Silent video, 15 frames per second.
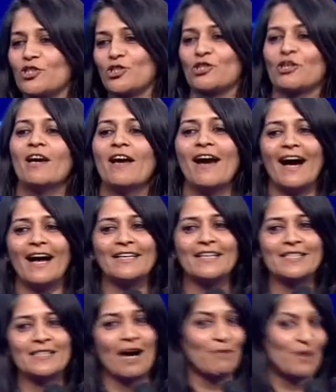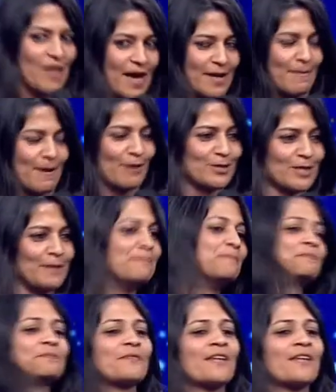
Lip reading: watch and discover that about him.